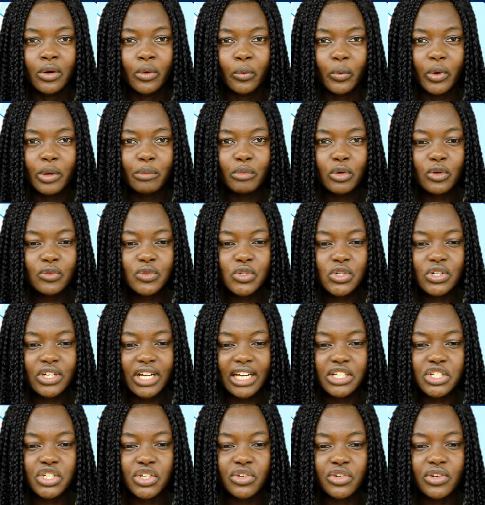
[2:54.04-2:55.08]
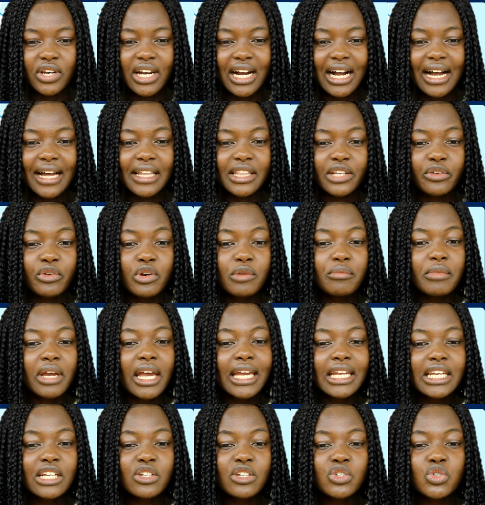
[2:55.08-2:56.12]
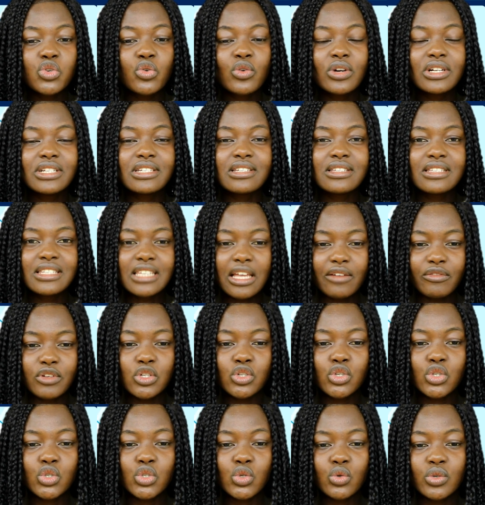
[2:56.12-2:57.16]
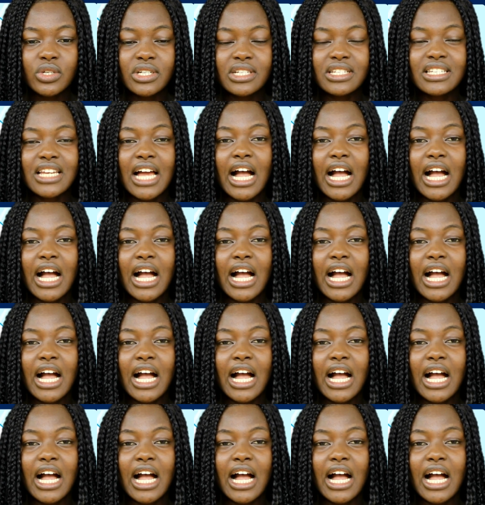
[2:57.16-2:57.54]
We move to Nigeria and the remaining 27 students